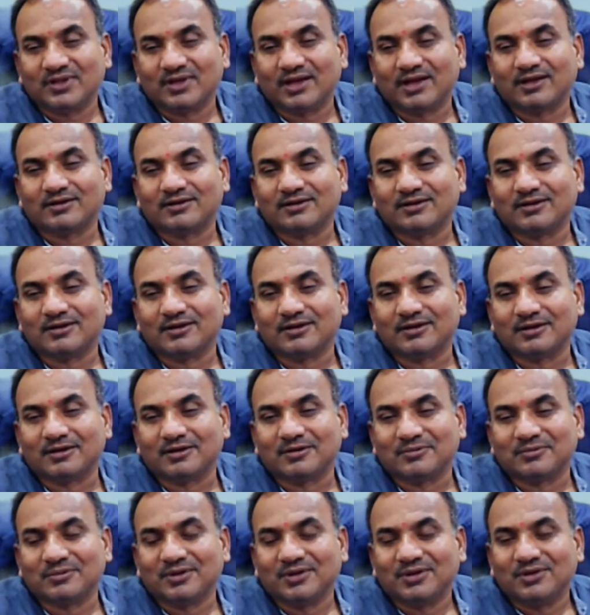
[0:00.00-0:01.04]
And
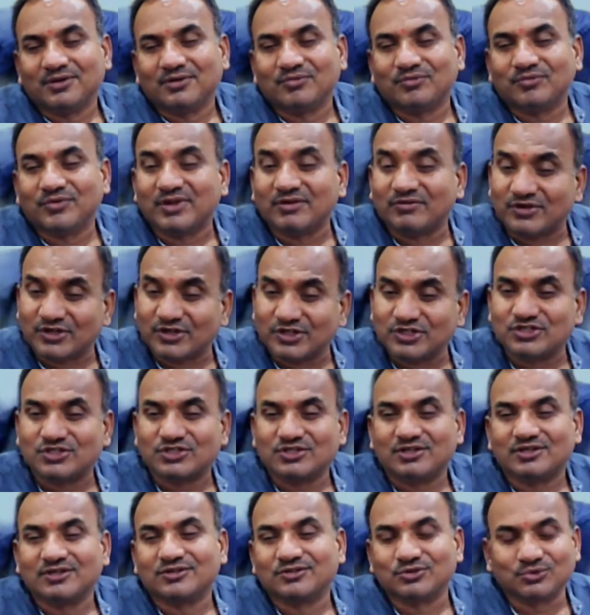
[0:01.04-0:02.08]
we
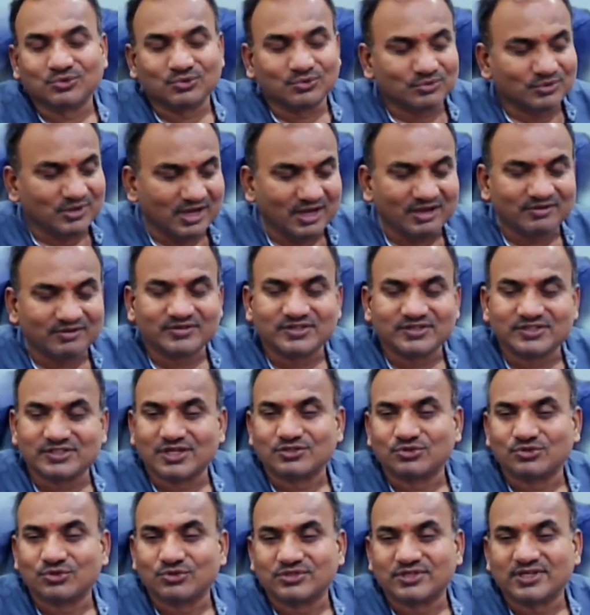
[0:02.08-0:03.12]
wish to have his
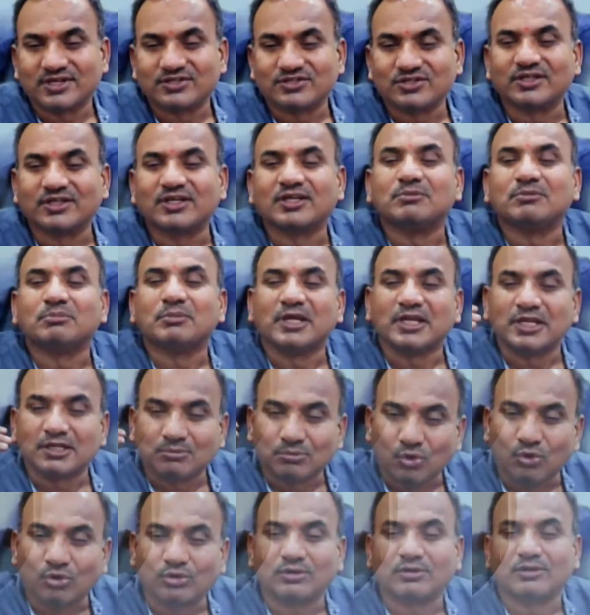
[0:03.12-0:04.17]
association in many
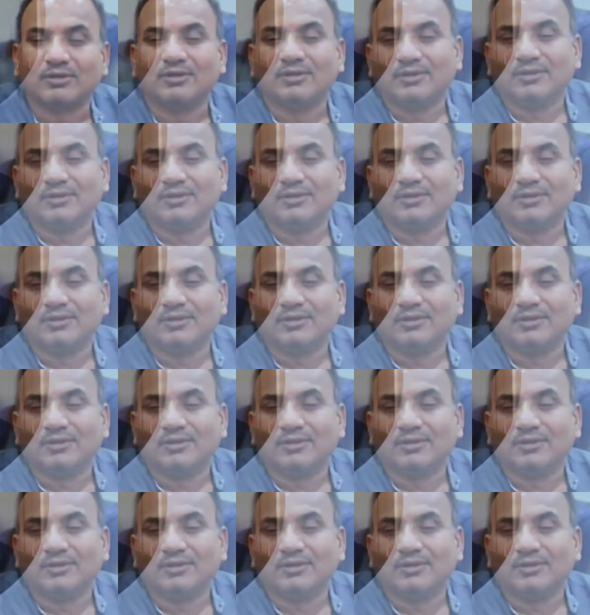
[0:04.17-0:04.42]
more,